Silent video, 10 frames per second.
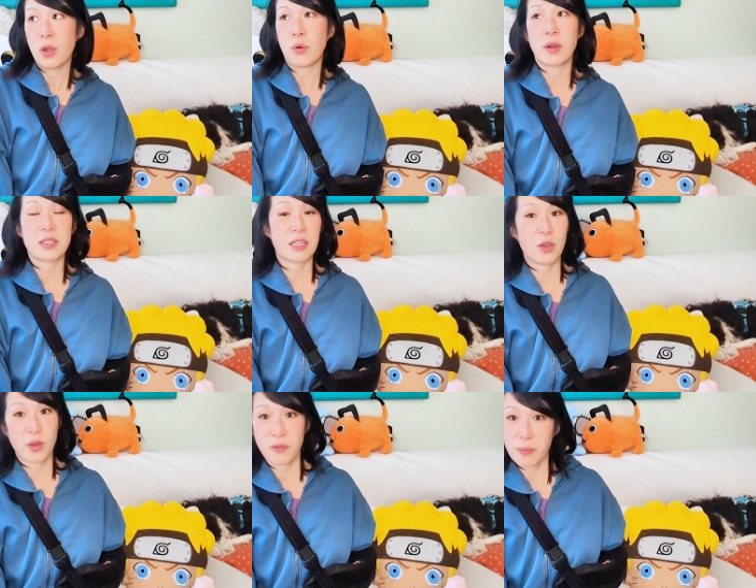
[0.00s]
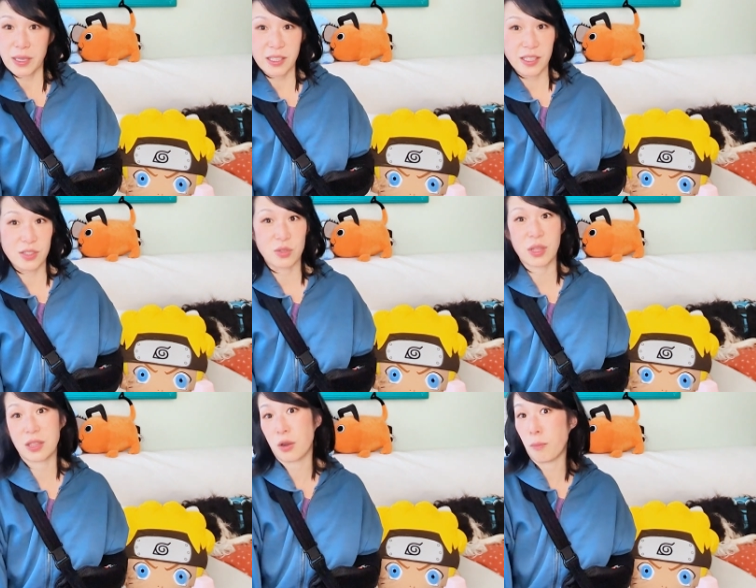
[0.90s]
or I stay away from my kids so
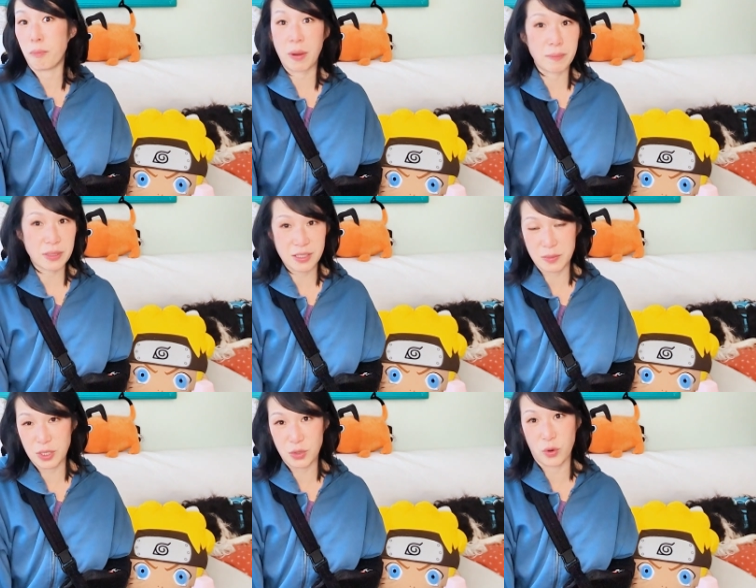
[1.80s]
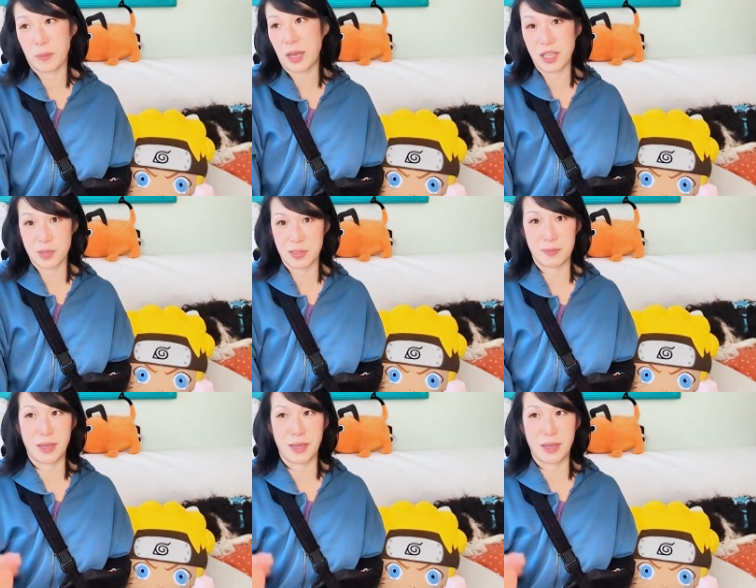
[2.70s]
that they don't bump into me or my husband.